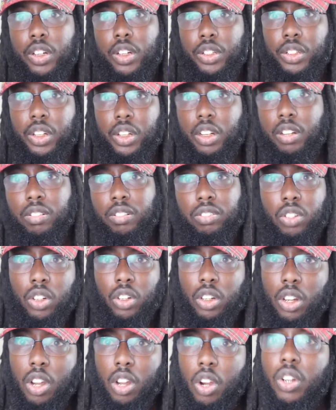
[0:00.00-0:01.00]
jail for a
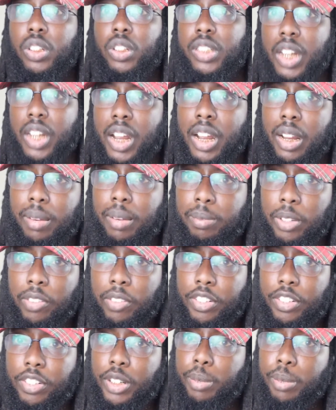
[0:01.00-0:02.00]
long time. You
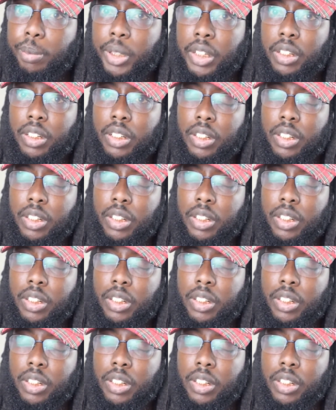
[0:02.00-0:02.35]
feel me?